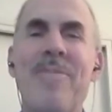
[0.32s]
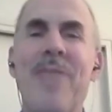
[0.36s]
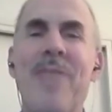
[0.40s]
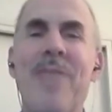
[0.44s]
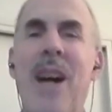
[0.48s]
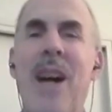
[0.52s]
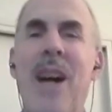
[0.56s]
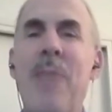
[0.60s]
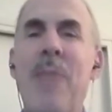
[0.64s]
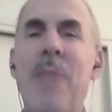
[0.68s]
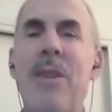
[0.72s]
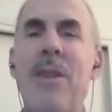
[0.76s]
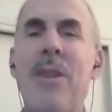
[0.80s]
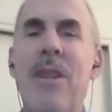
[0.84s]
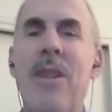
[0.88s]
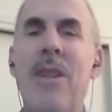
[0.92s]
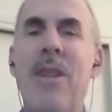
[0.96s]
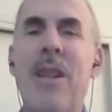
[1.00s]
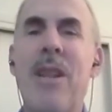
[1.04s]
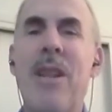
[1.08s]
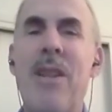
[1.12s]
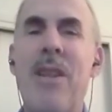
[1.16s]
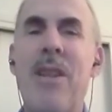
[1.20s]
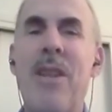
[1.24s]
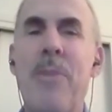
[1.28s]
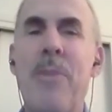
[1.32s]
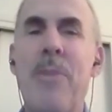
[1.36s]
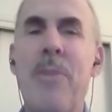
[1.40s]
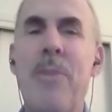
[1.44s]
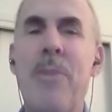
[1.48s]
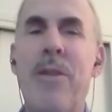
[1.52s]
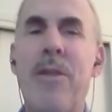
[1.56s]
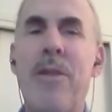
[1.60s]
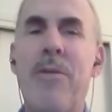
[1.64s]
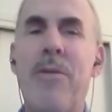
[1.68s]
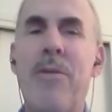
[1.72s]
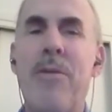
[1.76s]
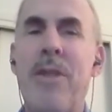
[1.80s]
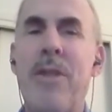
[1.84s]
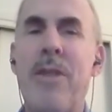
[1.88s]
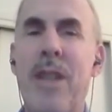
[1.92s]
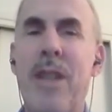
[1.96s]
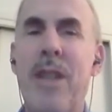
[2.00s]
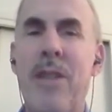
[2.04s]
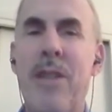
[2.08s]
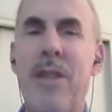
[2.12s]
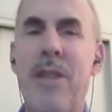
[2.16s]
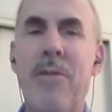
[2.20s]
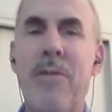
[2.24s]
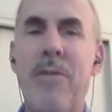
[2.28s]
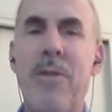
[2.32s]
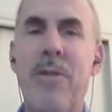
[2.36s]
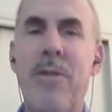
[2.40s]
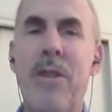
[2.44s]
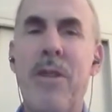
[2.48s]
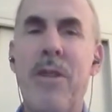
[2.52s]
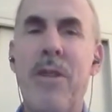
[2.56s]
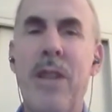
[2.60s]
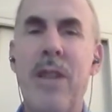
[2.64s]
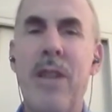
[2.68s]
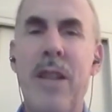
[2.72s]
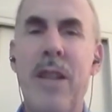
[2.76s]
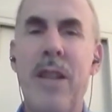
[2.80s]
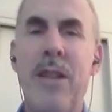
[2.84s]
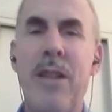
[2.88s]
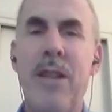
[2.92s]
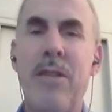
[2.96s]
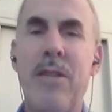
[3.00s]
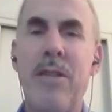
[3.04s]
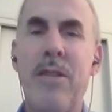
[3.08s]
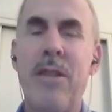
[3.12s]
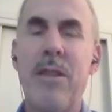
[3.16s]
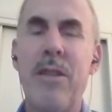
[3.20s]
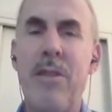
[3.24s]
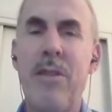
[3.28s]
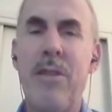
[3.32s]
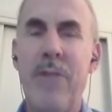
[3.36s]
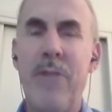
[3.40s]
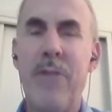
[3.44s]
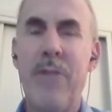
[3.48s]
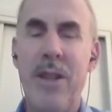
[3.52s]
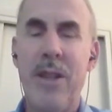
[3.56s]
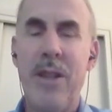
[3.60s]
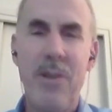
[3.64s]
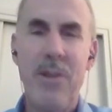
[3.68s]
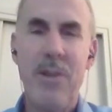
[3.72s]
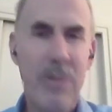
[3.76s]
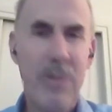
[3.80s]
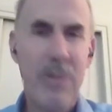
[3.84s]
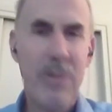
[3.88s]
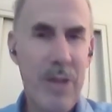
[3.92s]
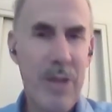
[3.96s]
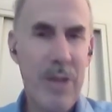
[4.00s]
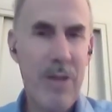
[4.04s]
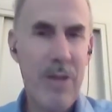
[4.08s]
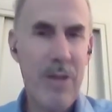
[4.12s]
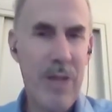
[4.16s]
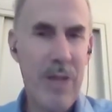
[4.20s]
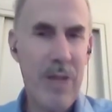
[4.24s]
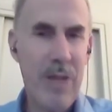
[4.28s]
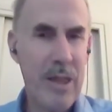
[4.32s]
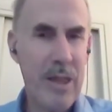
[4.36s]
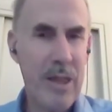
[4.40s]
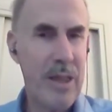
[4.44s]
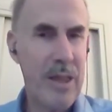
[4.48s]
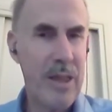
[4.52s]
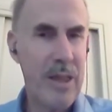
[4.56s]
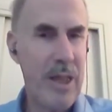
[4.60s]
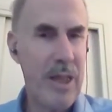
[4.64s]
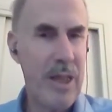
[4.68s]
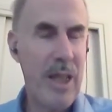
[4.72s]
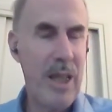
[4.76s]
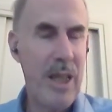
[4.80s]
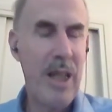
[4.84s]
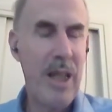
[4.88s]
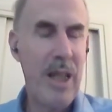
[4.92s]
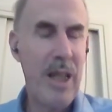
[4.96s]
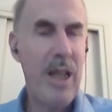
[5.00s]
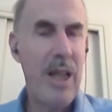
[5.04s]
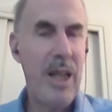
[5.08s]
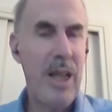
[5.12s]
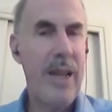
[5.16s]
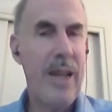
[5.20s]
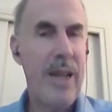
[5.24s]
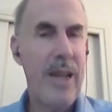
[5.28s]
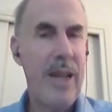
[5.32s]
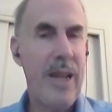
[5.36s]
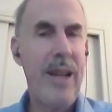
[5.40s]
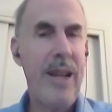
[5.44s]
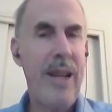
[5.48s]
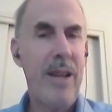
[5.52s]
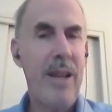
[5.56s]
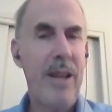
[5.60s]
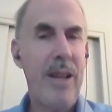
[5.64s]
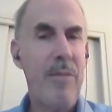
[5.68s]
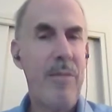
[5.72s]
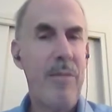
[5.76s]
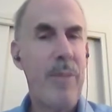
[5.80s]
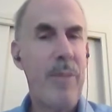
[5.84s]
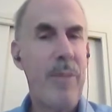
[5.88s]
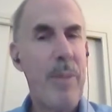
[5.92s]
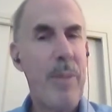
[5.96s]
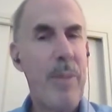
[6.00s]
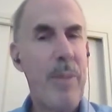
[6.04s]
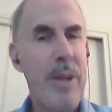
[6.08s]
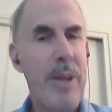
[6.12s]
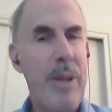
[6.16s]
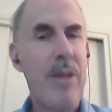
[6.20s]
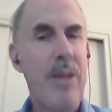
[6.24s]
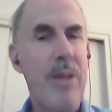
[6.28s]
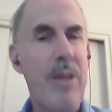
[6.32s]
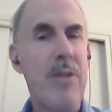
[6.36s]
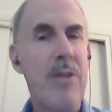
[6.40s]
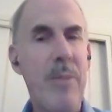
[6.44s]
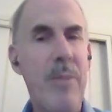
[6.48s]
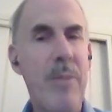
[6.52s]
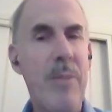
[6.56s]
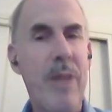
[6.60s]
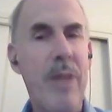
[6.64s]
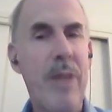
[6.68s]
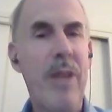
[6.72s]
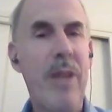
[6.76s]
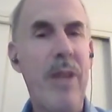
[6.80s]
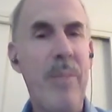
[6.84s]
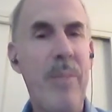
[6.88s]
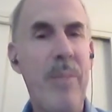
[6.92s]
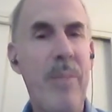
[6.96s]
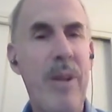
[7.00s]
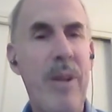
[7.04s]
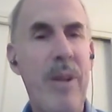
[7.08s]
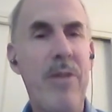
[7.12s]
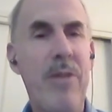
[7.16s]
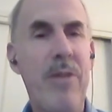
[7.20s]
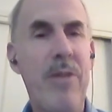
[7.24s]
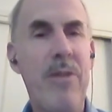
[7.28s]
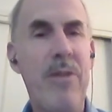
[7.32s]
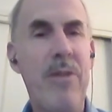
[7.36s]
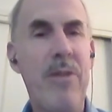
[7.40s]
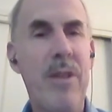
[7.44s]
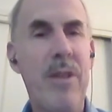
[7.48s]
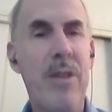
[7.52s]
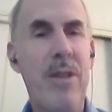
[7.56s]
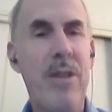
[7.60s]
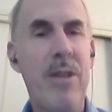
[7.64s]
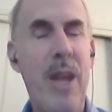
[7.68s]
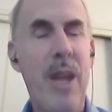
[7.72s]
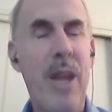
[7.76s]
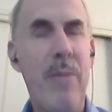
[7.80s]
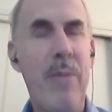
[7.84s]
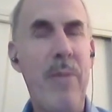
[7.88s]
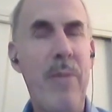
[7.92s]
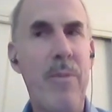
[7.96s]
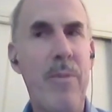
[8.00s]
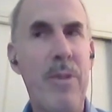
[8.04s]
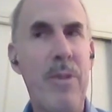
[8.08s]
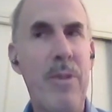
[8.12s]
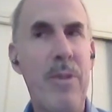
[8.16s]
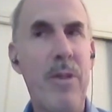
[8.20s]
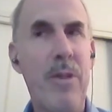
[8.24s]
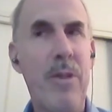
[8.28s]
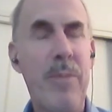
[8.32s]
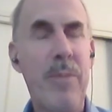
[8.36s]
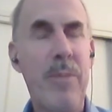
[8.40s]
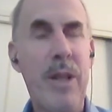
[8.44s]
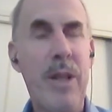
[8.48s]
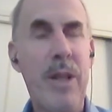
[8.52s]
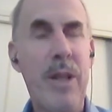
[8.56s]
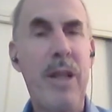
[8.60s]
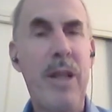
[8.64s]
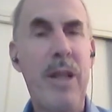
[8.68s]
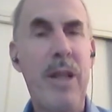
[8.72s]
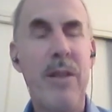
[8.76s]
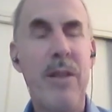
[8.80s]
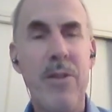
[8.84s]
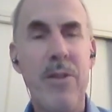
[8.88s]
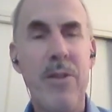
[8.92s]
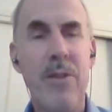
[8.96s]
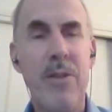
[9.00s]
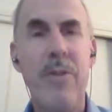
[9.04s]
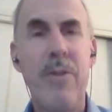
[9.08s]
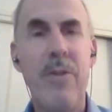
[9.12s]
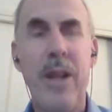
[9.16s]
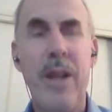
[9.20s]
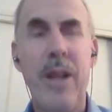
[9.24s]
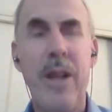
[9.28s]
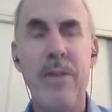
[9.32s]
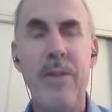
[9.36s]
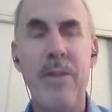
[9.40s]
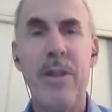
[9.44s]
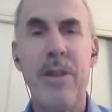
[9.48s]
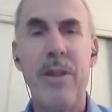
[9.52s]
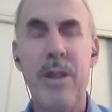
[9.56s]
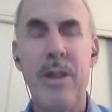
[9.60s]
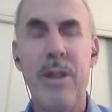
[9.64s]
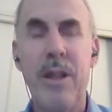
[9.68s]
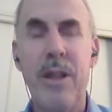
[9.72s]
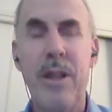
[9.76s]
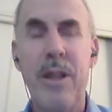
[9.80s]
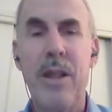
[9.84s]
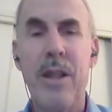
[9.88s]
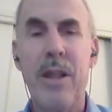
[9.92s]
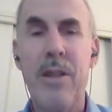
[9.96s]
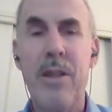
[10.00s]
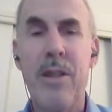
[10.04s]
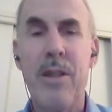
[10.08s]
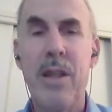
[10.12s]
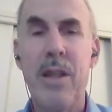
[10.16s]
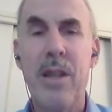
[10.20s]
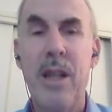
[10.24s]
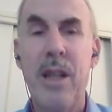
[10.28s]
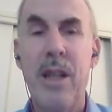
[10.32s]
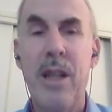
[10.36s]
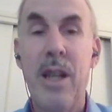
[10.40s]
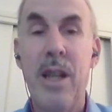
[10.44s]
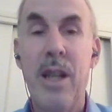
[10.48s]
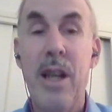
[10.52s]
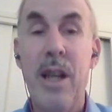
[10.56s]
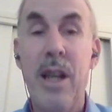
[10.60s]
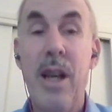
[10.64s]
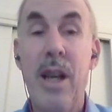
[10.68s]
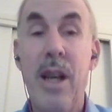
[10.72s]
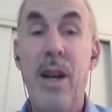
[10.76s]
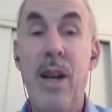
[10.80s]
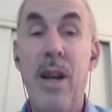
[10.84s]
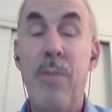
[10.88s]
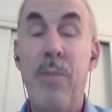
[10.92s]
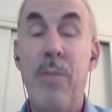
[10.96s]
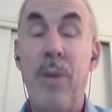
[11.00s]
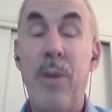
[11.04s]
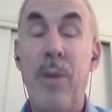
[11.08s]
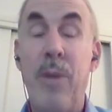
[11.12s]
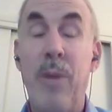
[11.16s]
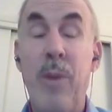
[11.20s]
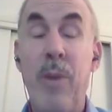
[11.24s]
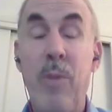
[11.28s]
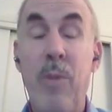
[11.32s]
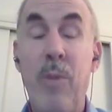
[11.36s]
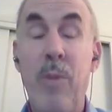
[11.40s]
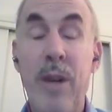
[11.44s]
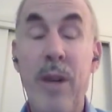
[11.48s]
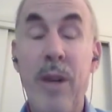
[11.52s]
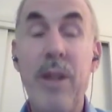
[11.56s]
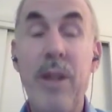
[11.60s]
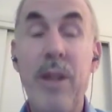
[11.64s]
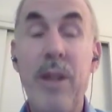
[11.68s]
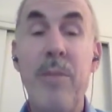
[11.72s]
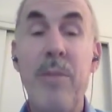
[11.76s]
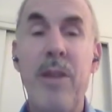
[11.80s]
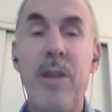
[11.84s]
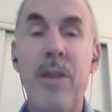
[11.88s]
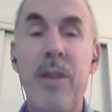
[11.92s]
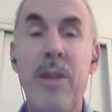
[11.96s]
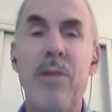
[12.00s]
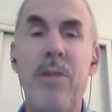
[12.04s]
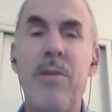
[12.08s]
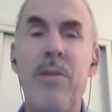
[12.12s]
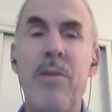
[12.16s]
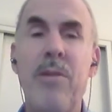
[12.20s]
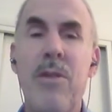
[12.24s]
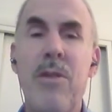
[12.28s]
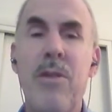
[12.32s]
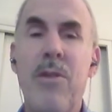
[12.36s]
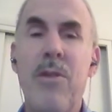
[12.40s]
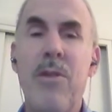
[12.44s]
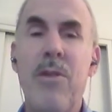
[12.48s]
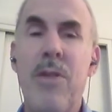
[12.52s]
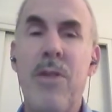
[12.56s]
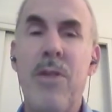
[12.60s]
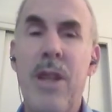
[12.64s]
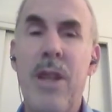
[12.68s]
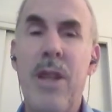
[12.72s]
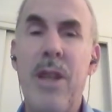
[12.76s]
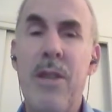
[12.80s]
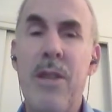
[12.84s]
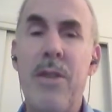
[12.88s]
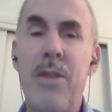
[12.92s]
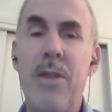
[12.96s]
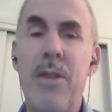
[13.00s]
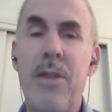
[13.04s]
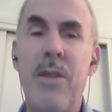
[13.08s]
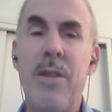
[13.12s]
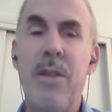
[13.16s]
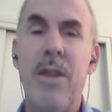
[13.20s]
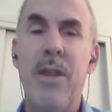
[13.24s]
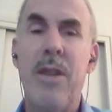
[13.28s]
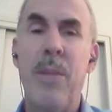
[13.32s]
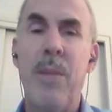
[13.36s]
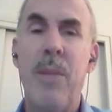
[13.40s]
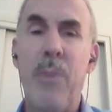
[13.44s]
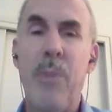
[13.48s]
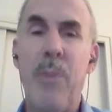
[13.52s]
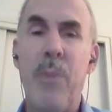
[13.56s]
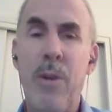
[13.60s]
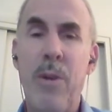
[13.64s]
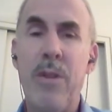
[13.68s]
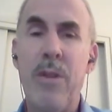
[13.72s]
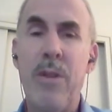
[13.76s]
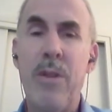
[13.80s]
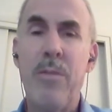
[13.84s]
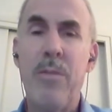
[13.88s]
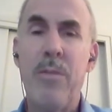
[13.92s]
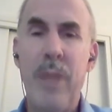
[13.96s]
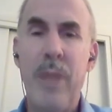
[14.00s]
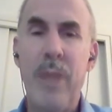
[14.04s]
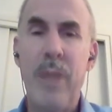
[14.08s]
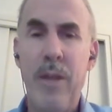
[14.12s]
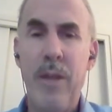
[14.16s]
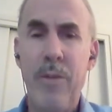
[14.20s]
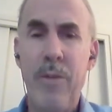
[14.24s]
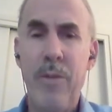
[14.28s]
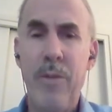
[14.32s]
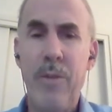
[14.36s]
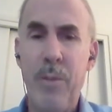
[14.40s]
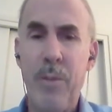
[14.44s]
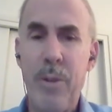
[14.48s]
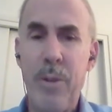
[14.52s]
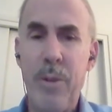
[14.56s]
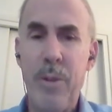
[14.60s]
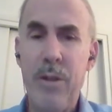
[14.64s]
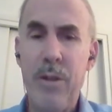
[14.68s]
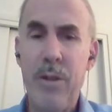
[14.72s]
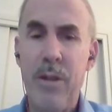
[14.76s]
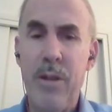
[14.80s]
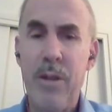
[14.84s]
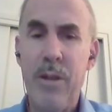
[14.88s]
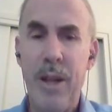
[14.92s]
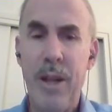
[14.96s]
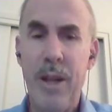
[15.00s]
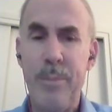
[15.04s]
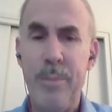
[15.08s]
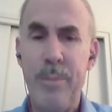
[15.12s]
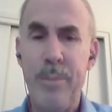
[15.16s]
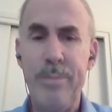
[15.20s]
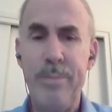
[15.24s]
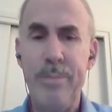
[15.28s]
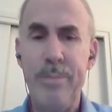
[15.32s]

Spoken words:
I'm the Holocaust Speaker Coordinator for Glendale Unified School District. And my parents and my grandparents escaped from Germany and survived the Holocaust. But we welcome you to this important, meaningful program.